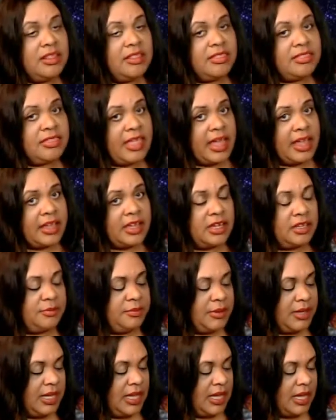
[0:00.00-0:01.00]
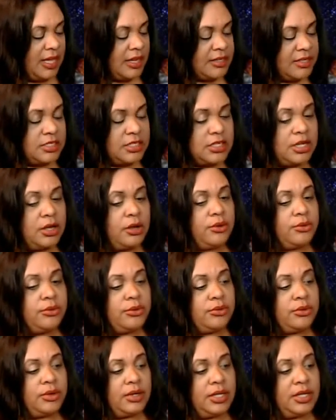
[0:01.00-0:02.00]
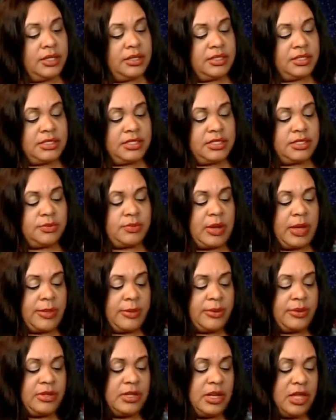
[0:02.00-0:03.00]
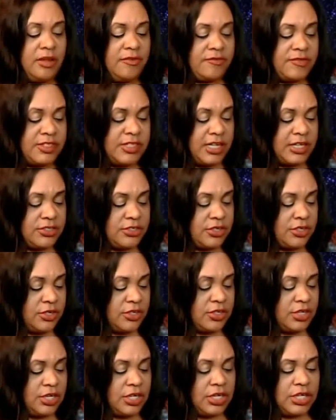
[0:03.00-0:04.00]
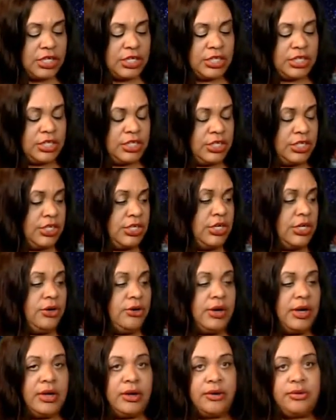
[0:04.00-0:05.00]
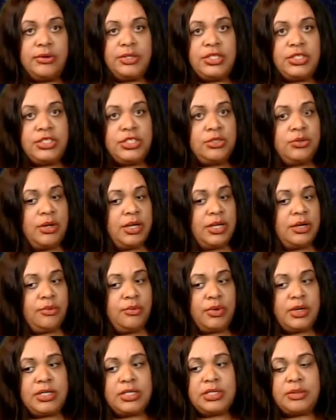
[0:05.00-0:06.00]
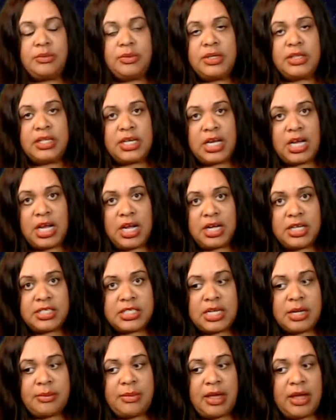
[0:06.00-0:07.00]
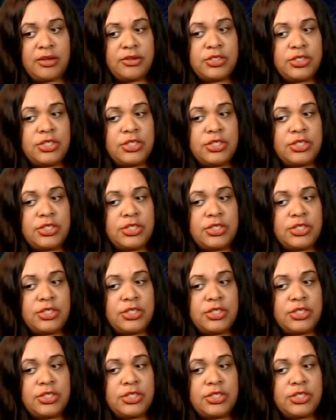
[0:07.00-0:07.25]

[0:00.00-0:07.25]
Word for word: That could be it. So uh, this is rather love centered you know, I only do it when when the cards come out.